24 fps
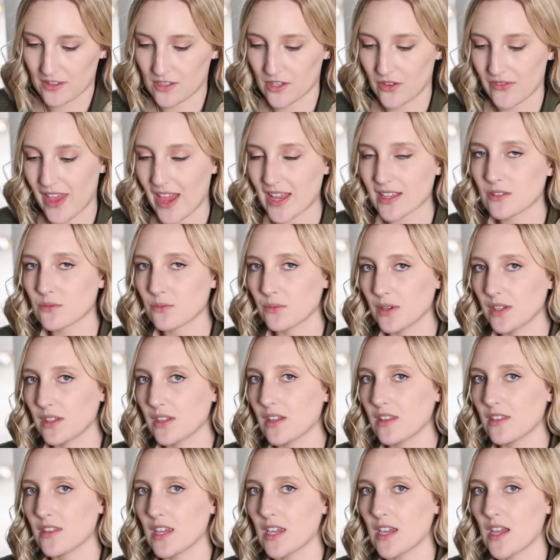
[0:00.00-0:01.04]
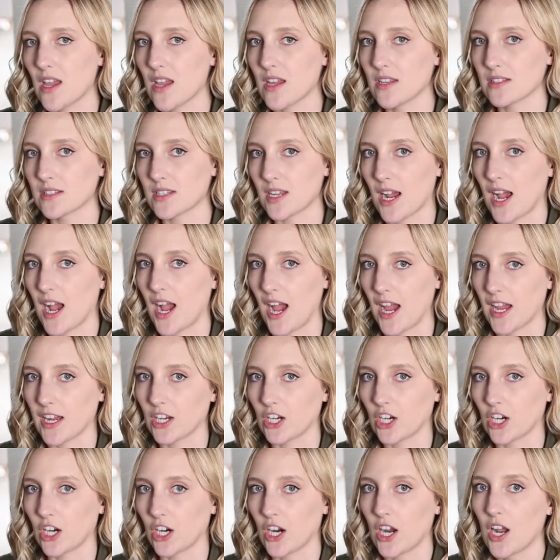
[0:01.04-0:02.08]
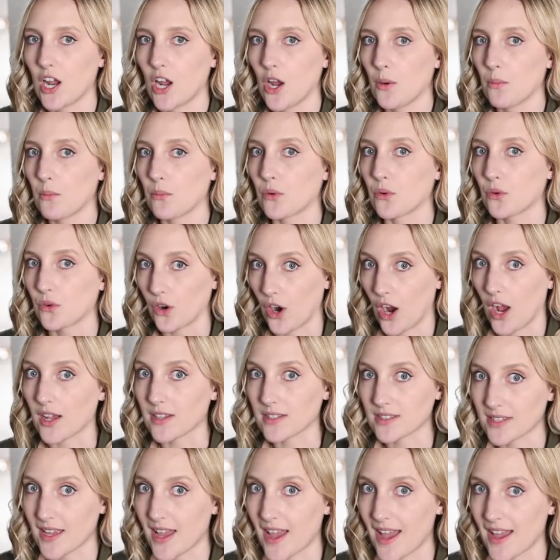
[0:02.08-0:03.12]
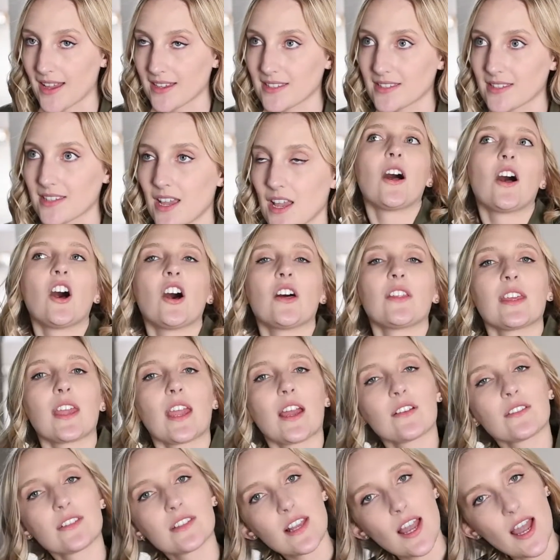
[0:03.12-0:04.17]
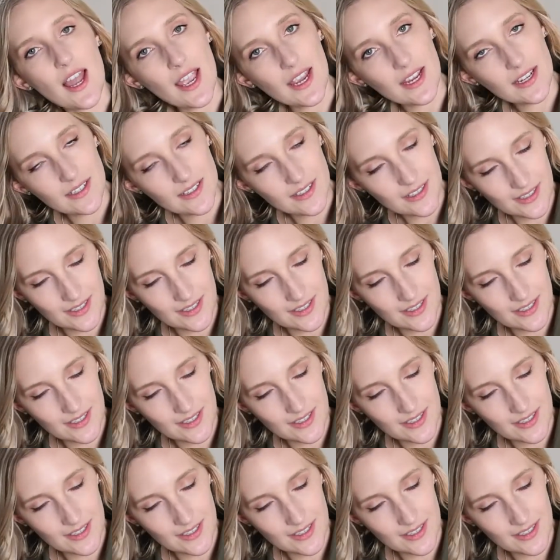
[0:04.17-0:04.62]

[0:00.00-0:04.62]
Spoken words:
So that's really the entire process. On the outside,